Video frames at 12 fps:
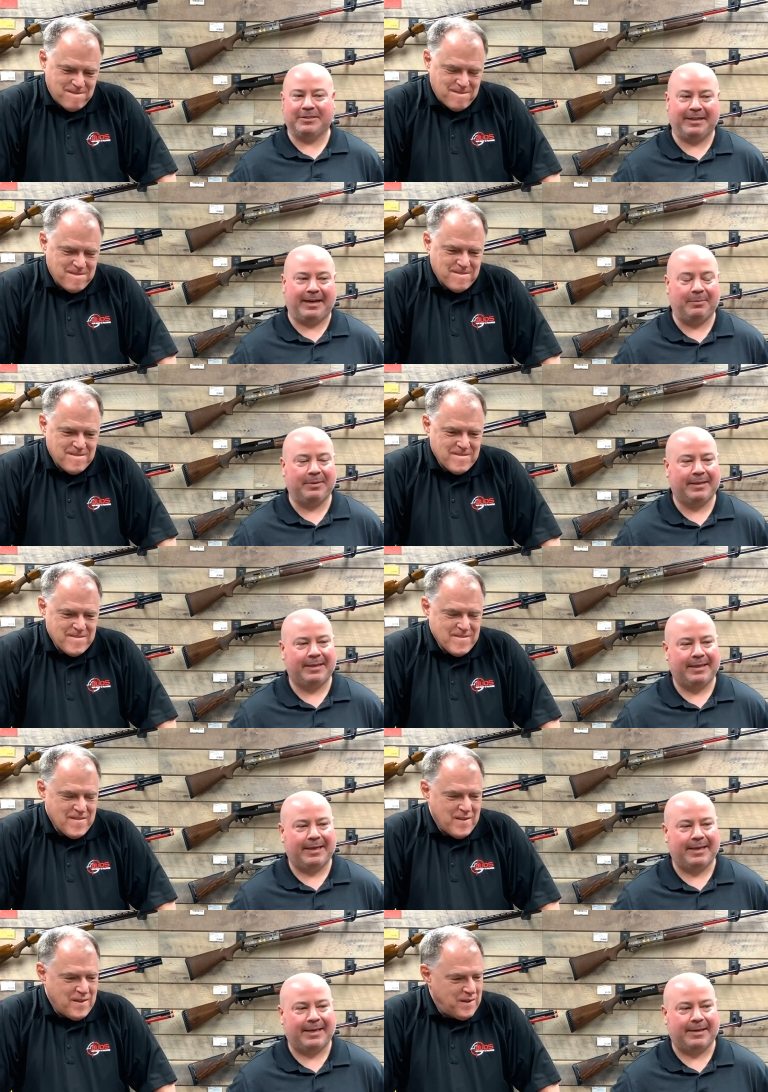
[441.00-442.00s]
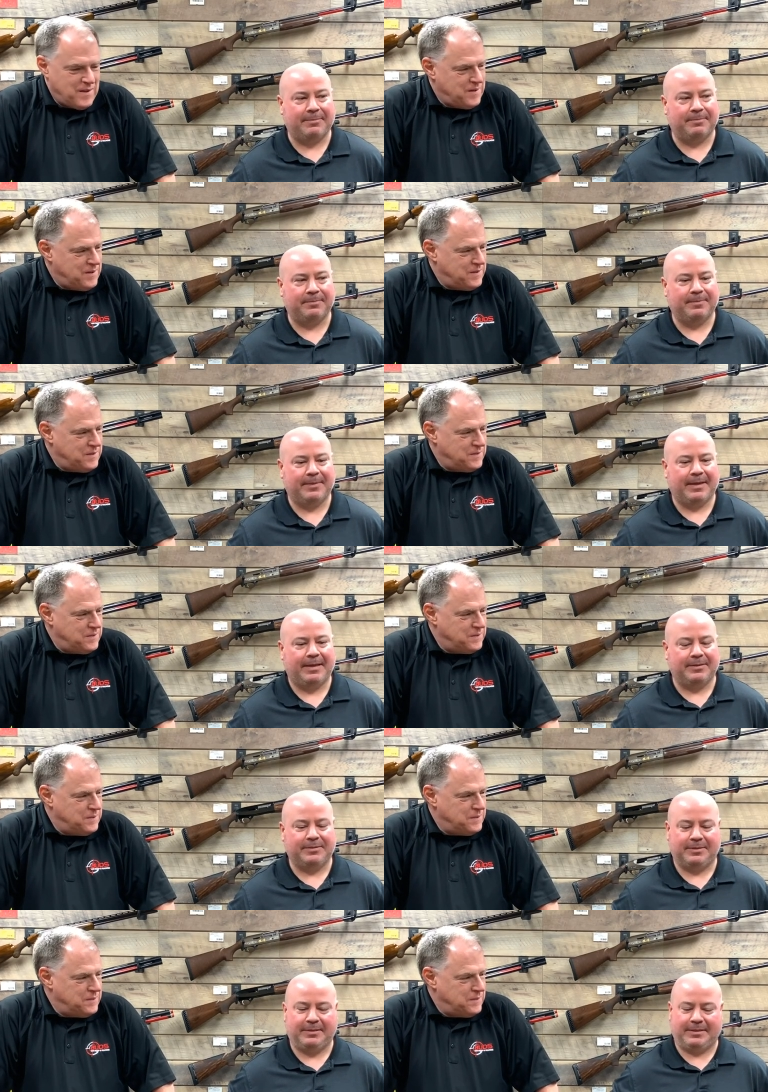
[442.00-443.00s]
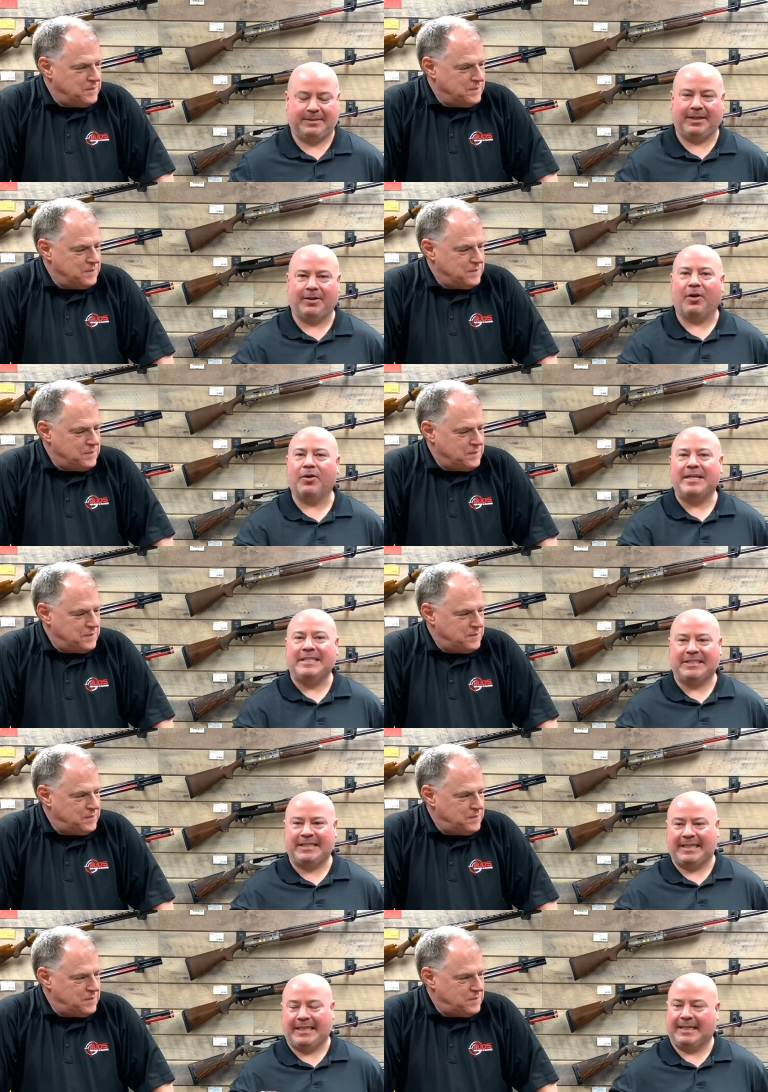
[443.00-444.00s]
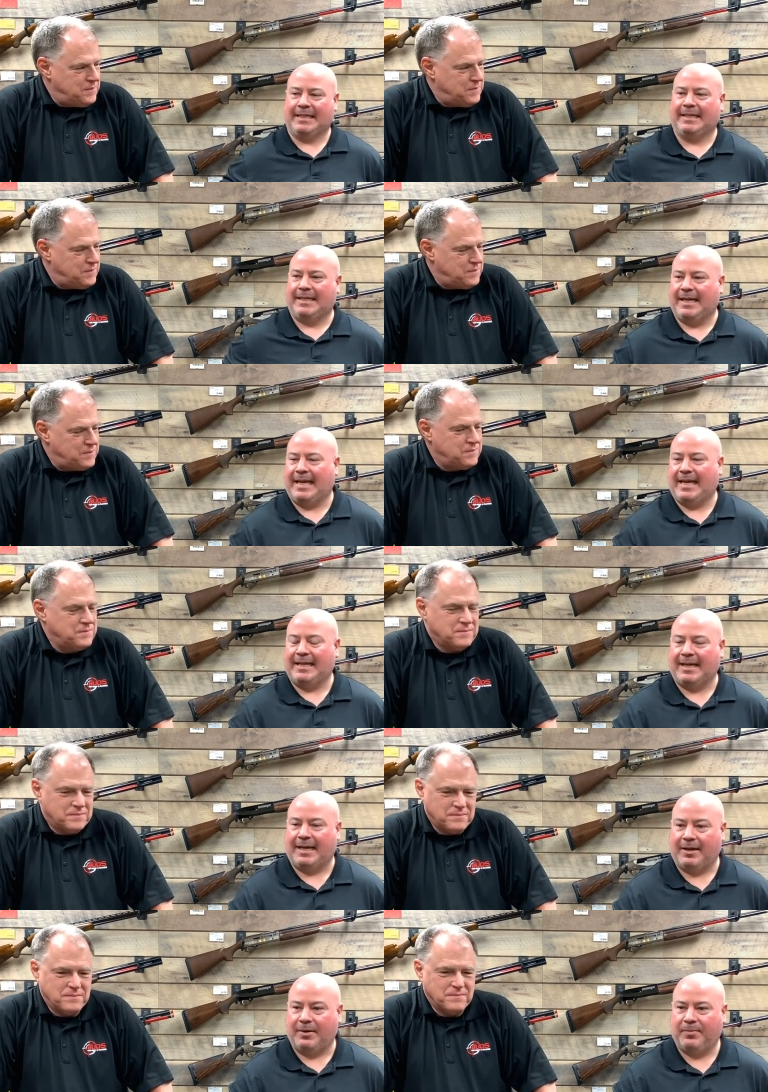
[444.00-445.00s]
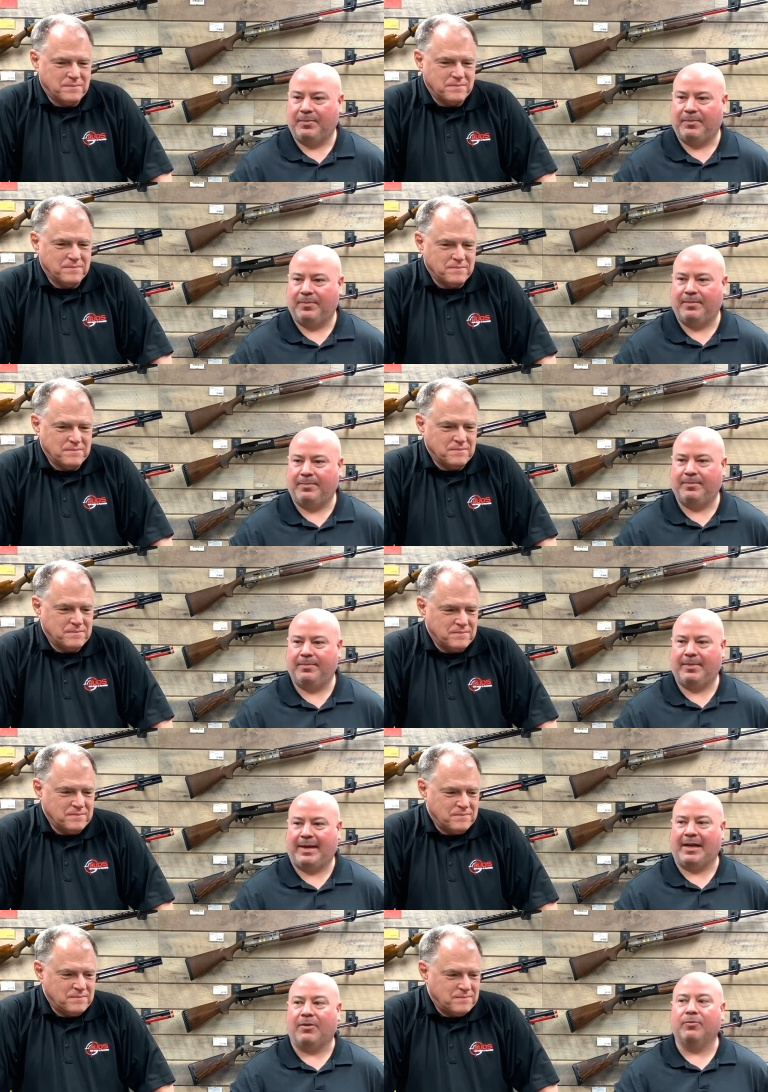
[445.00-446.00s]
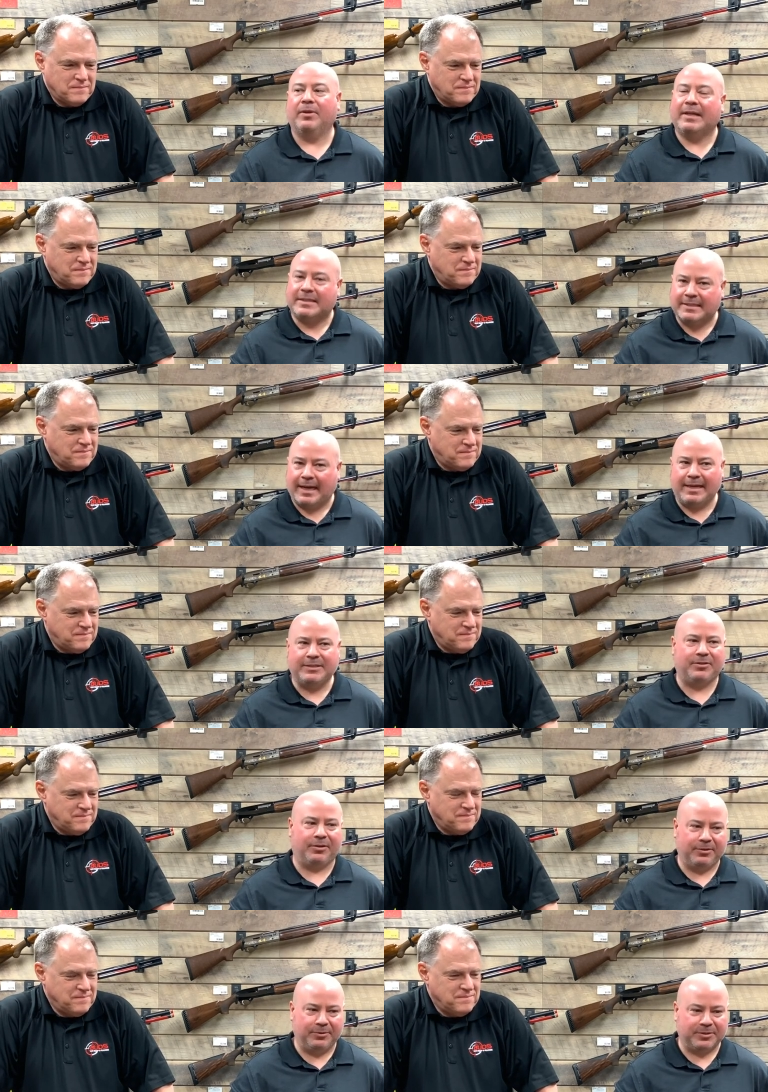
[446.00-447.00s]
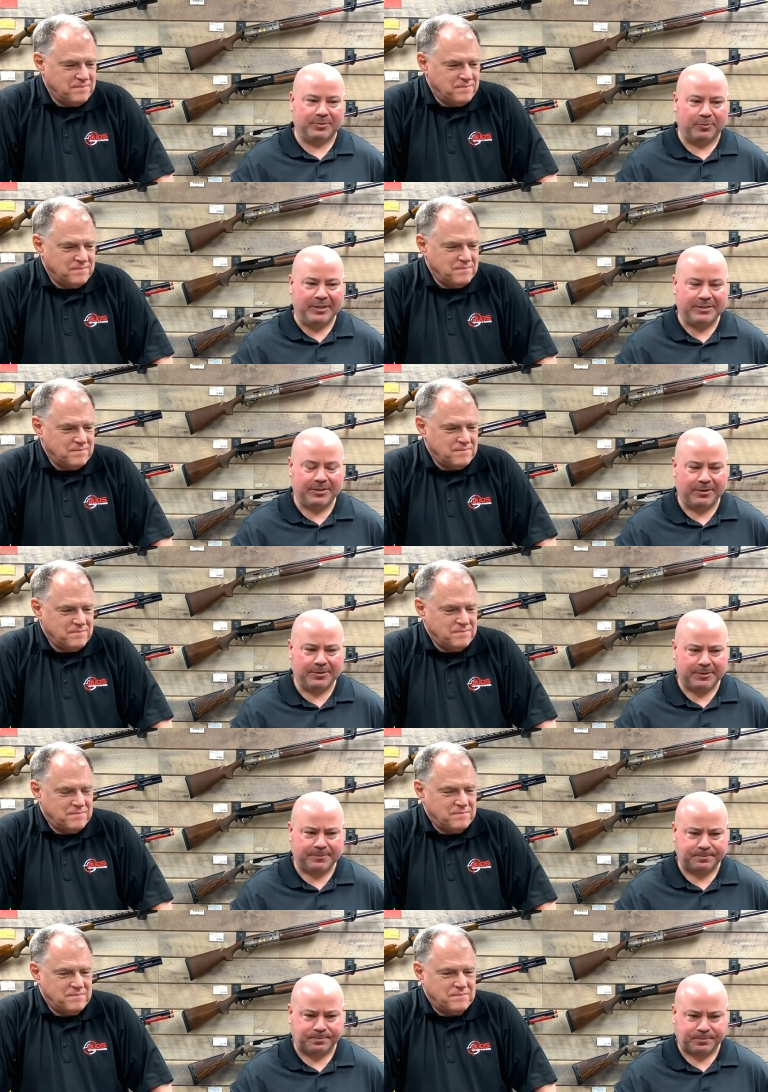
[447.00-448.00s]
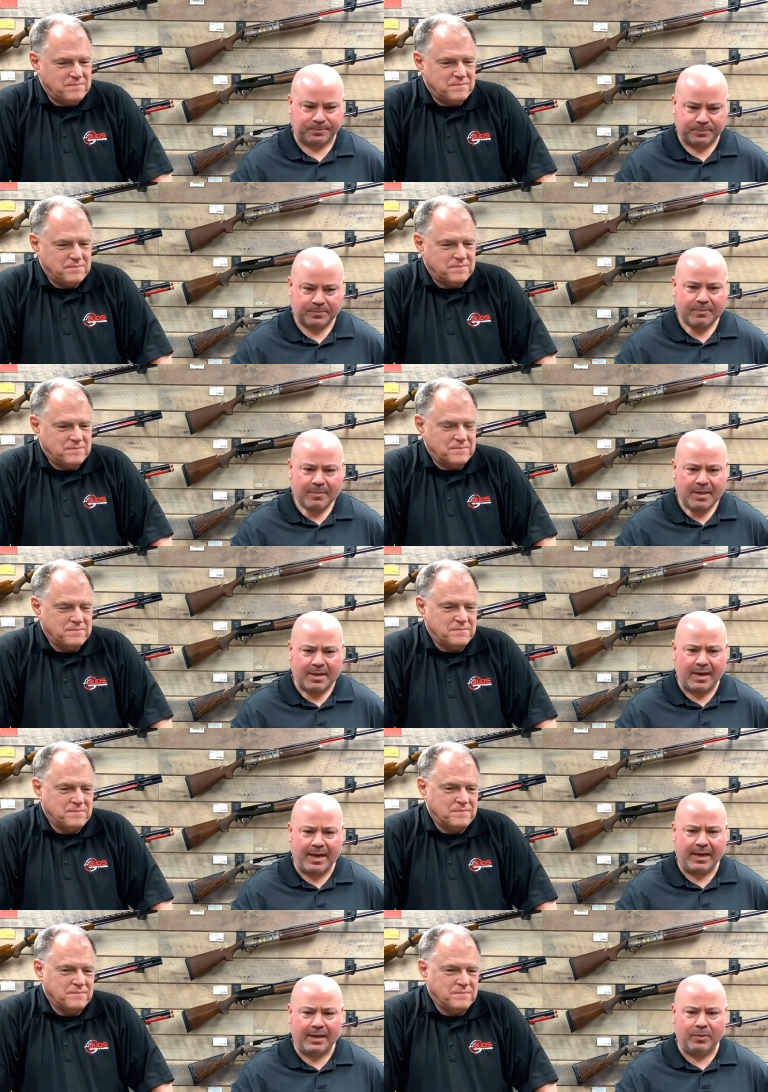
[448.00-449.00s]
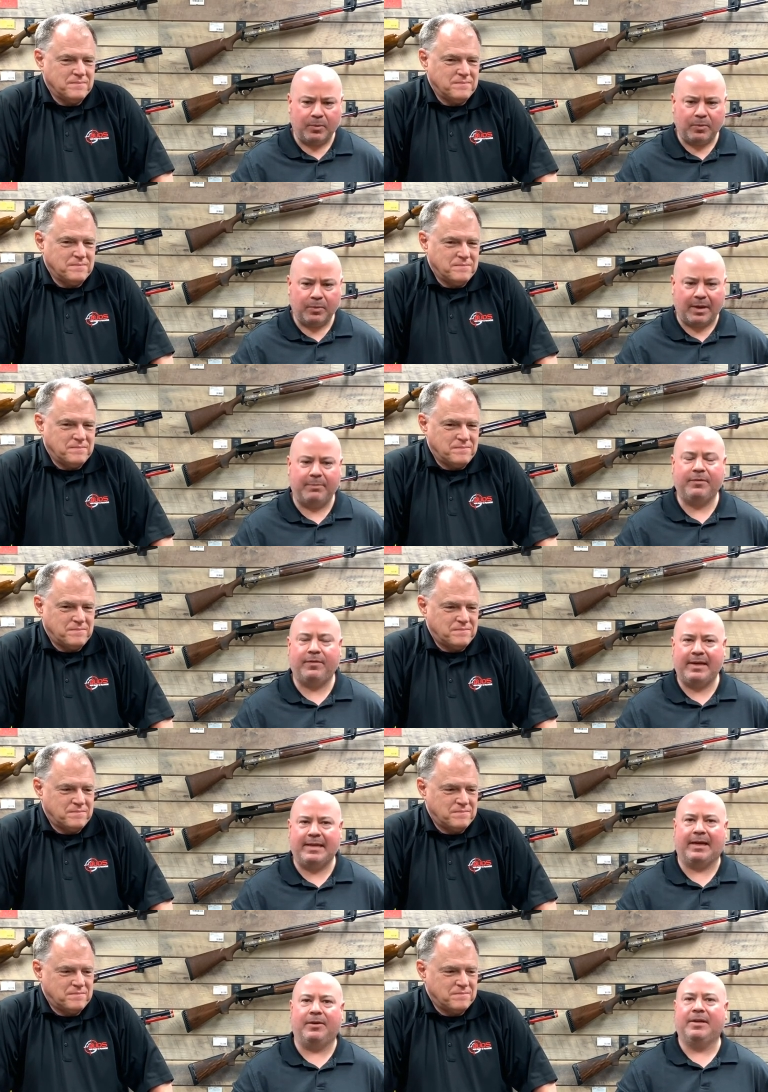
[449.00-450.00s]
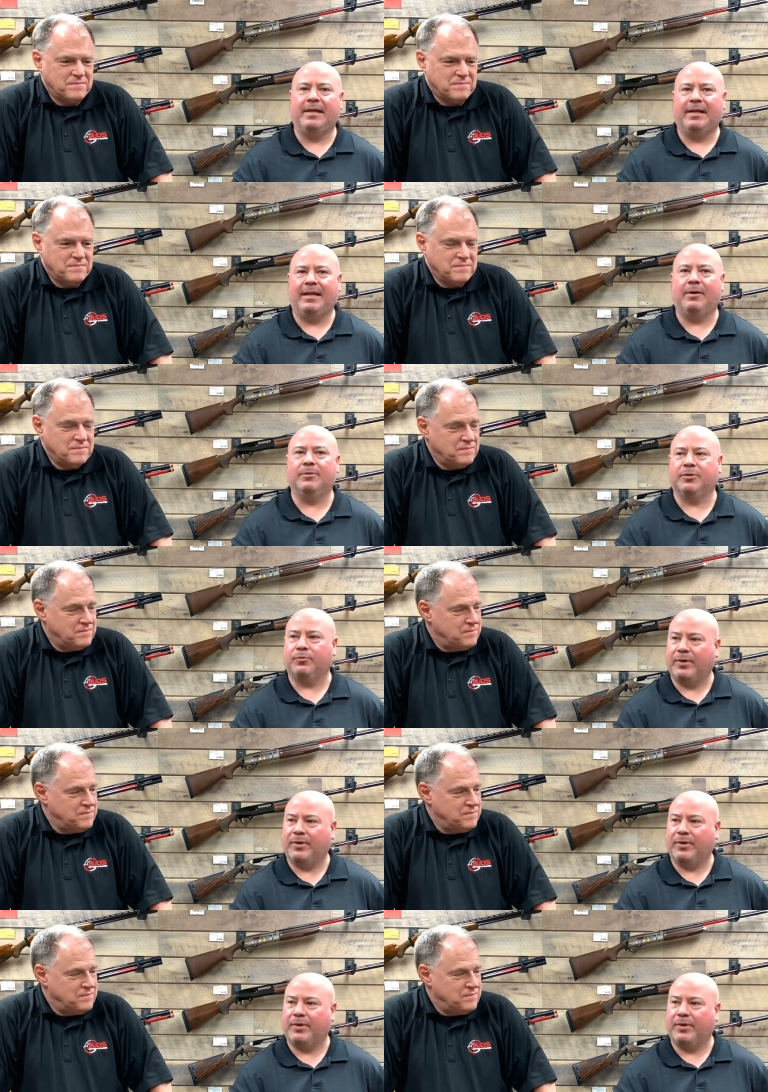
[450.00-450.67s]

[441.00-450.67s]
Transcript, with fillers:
Speaker 1: stop. Um, said REG, and uh, I got really excited, started doing some research, and come to find out, it was a